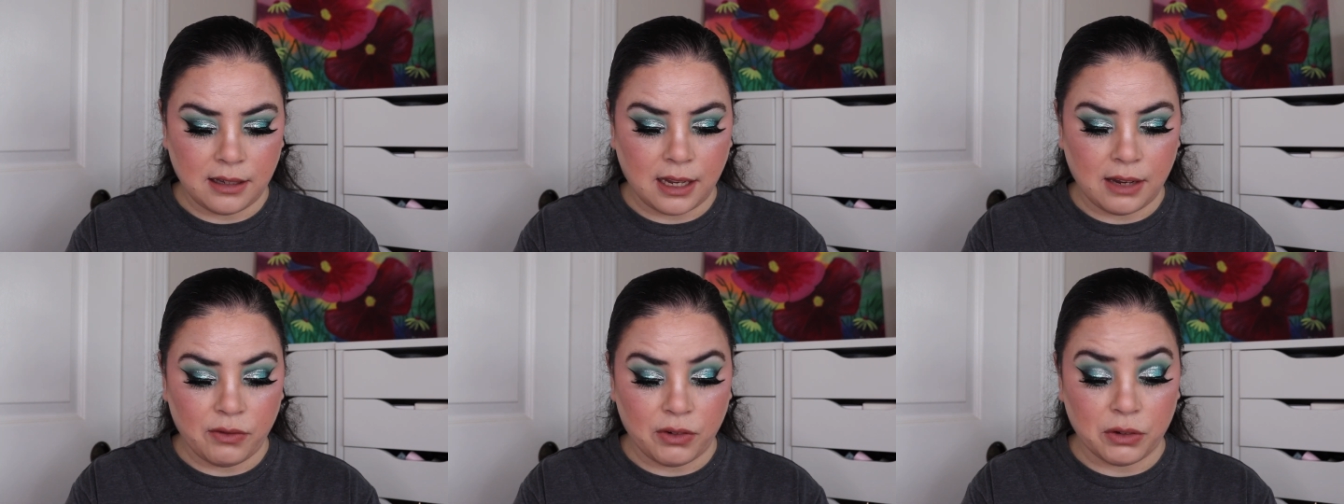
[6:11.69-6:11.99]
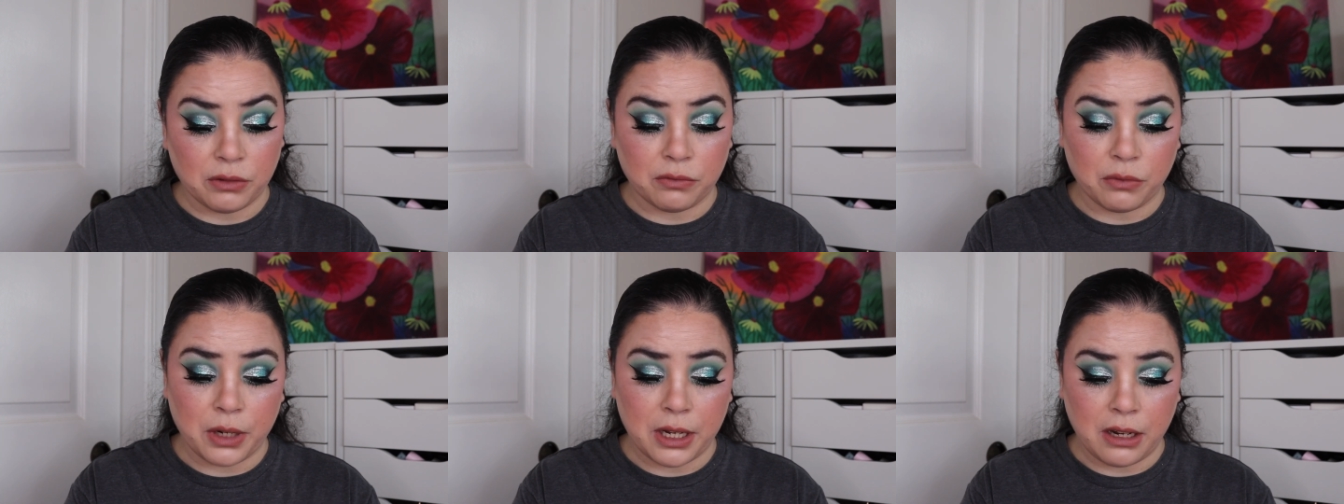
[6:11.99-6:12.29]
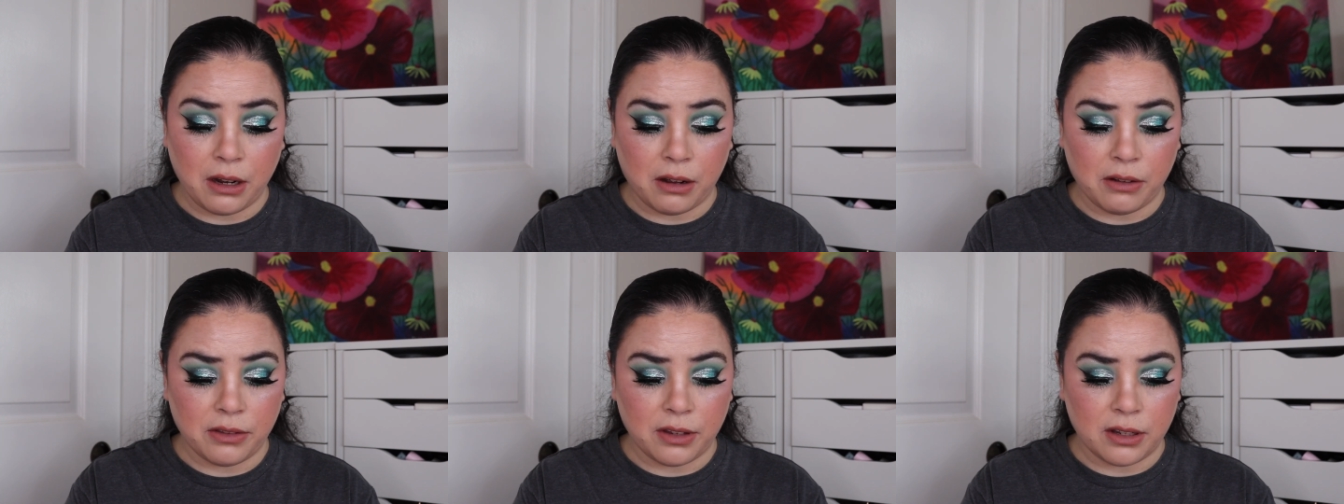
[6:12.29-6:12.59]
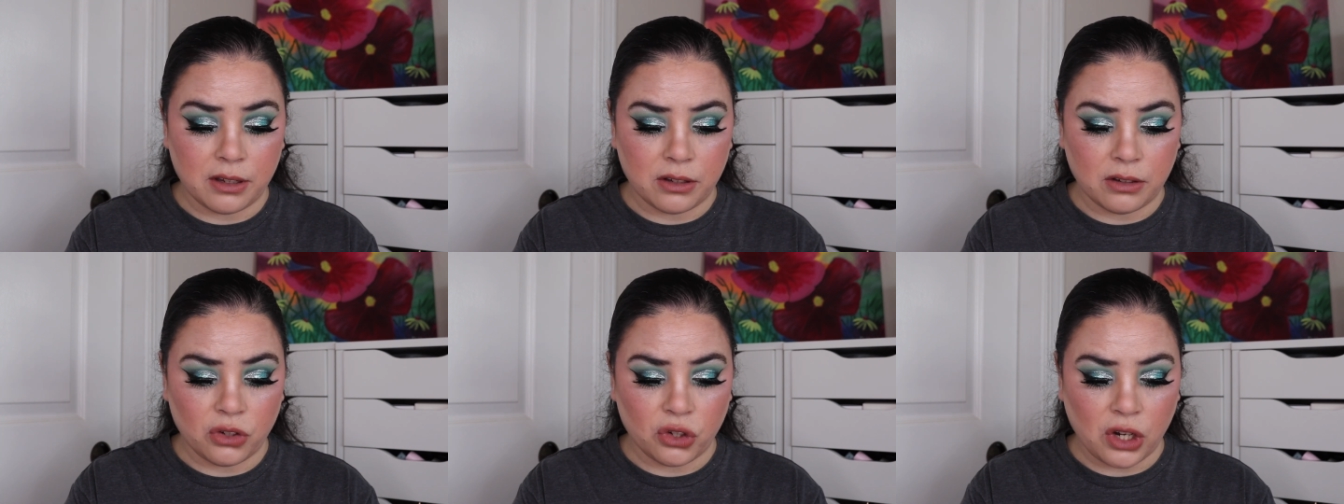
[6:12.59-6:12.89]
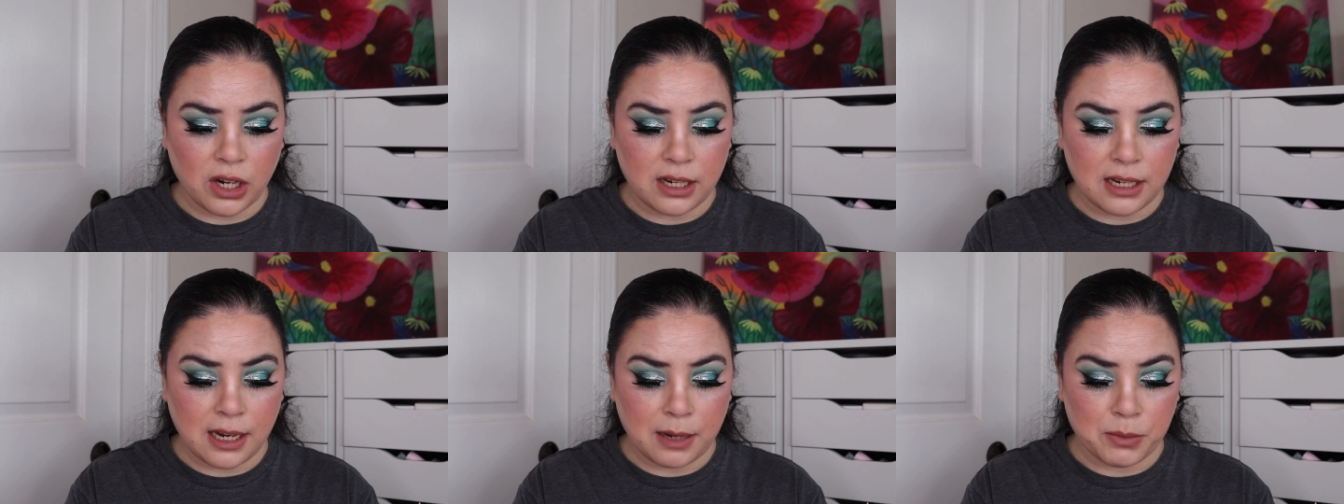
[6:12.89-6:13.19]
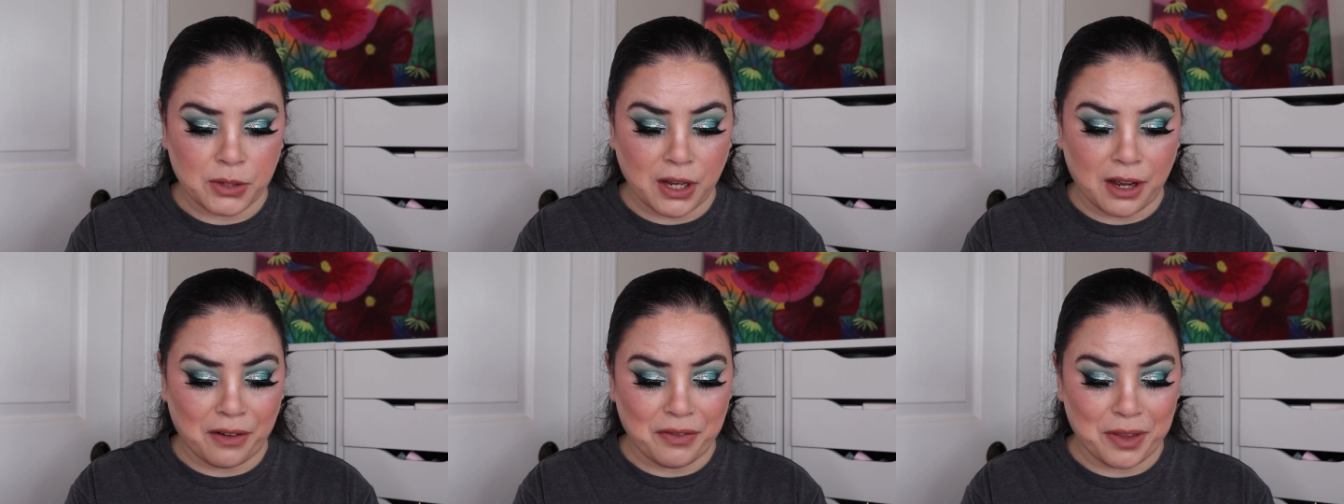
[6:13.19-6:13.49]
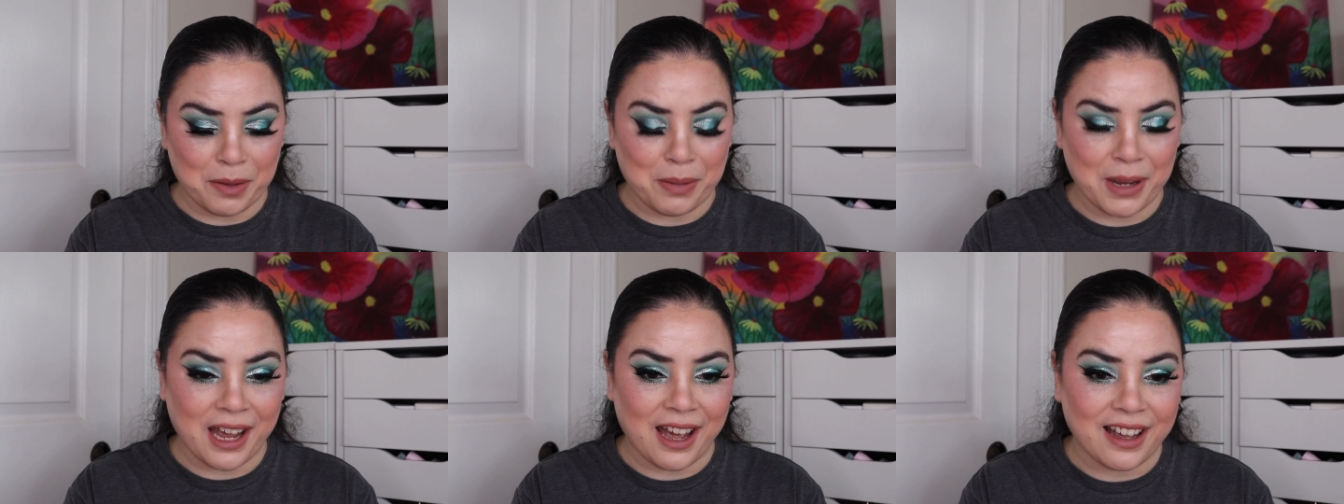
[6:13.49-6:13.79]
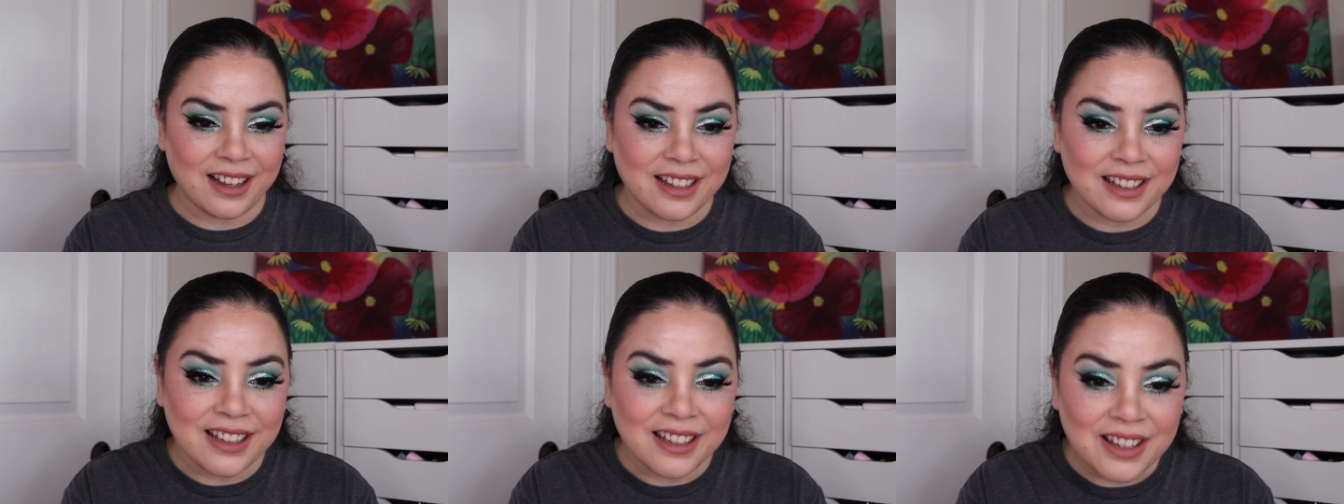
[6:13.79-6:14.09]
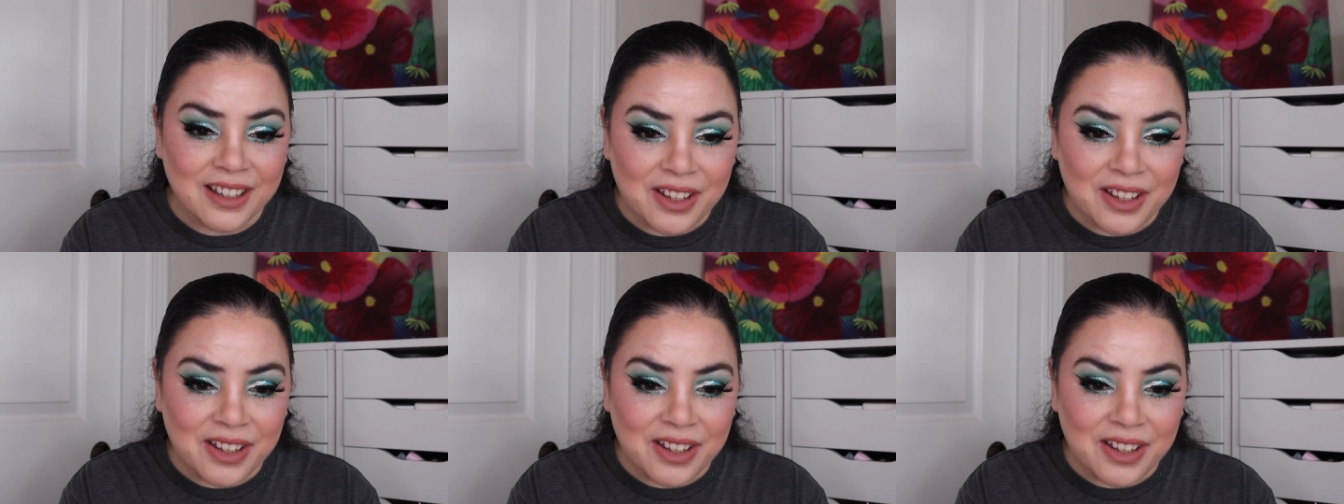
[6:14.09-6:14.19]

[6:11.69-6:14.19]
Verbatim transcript: I have to read out the shade names off the back.